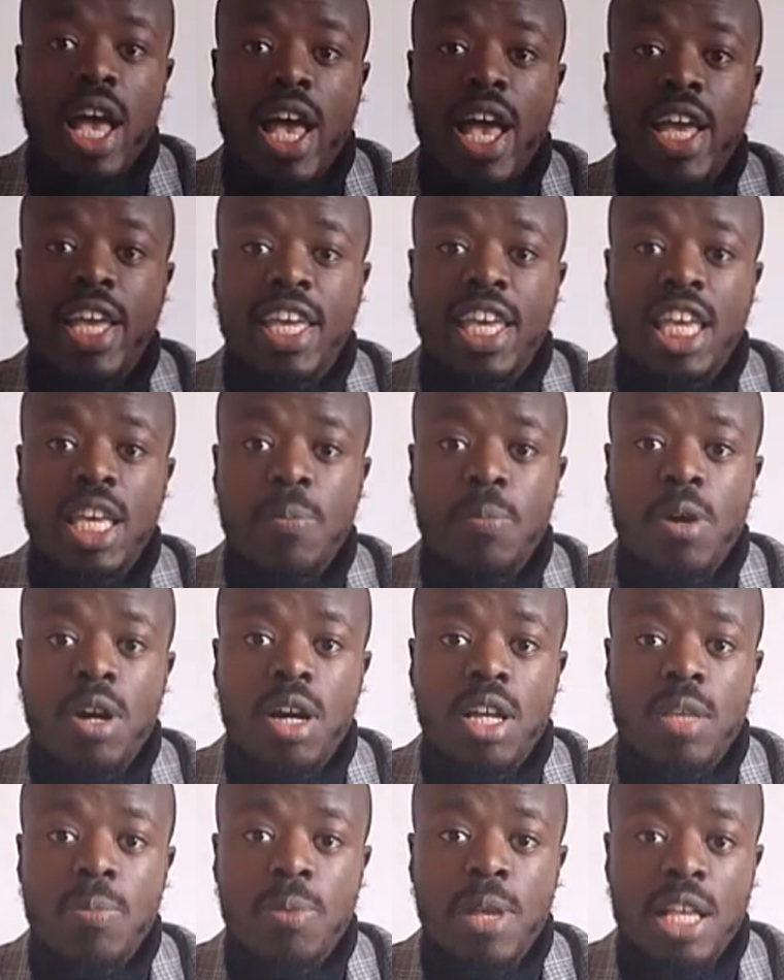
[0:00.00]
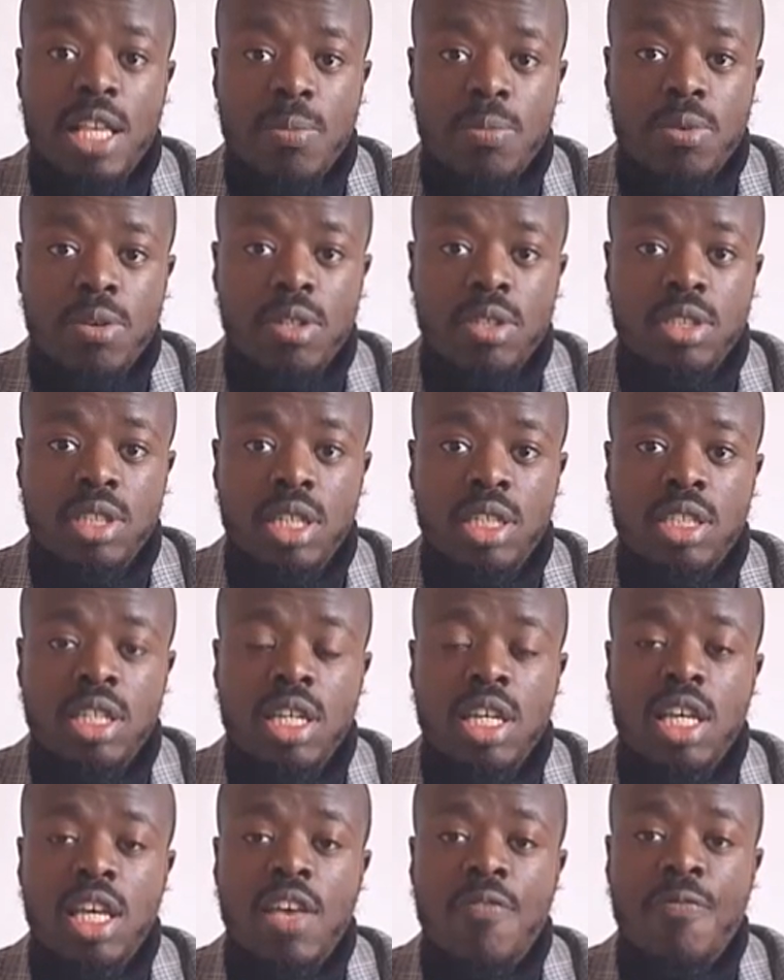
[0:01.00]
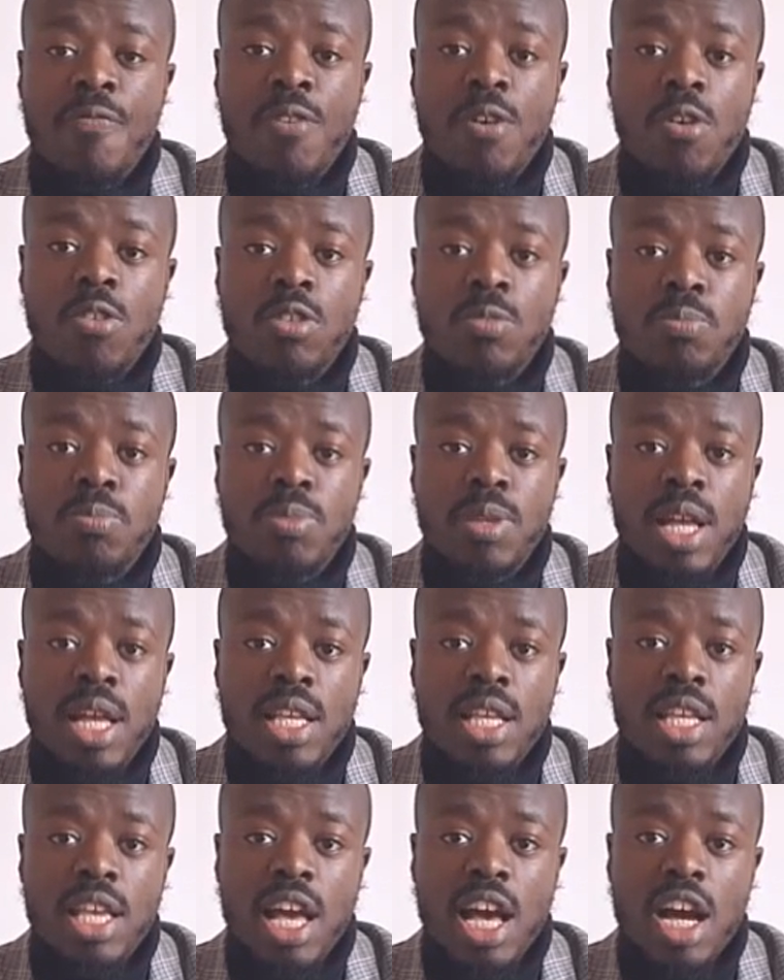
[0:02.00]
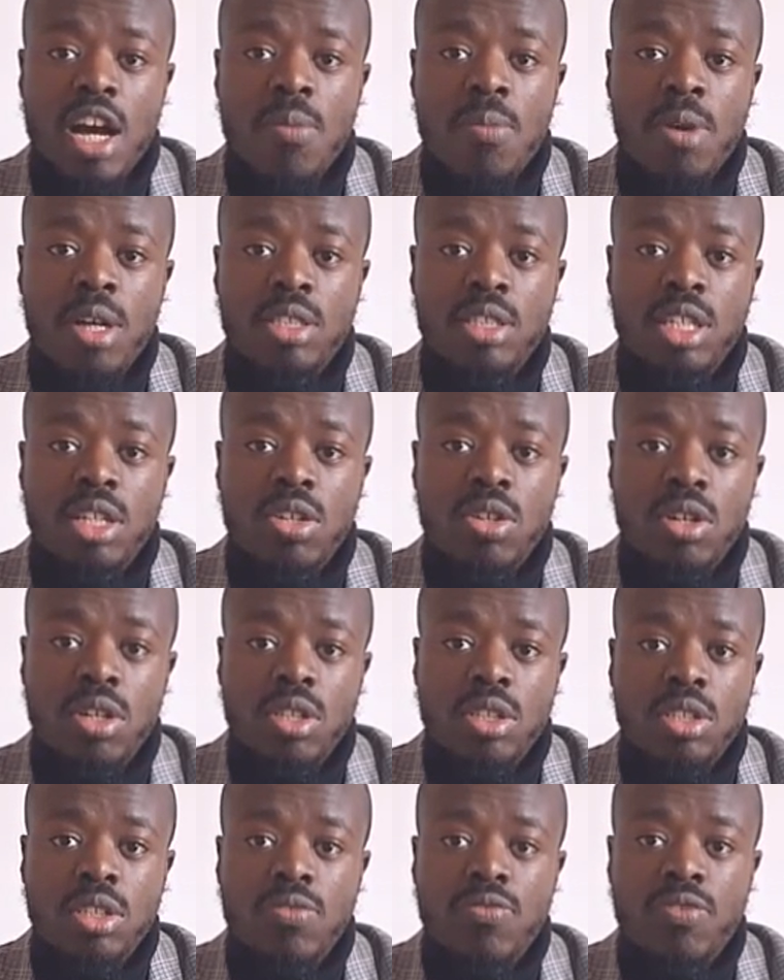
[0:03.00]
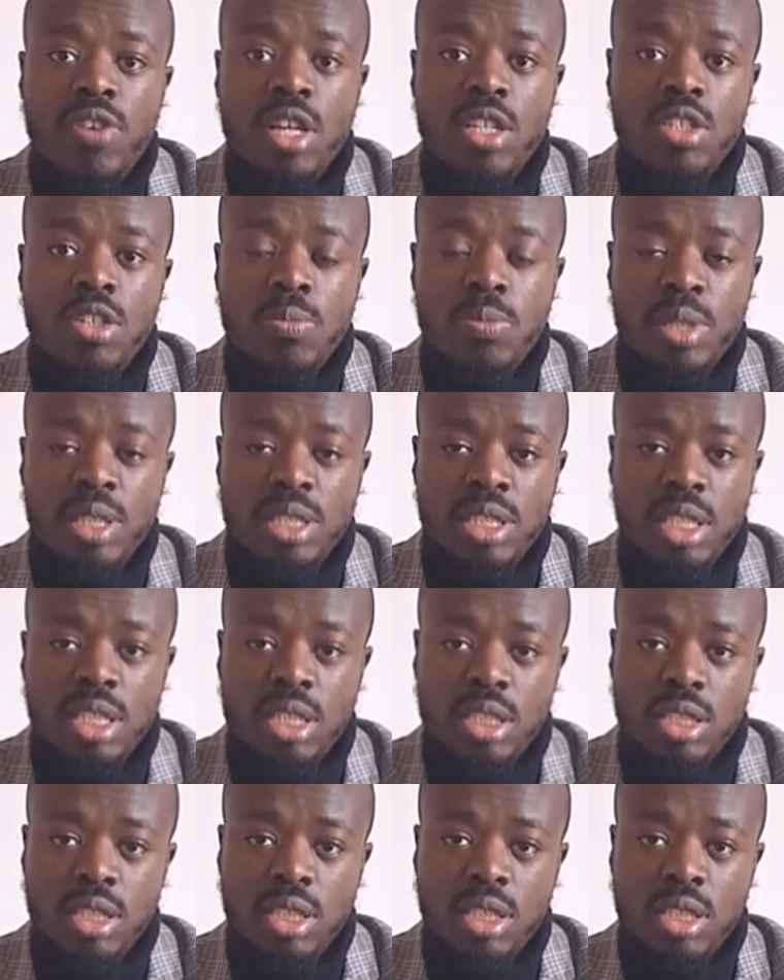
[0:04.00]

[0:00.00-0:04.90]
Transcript: A key part of the planning process involves planning how much it costs to run your business.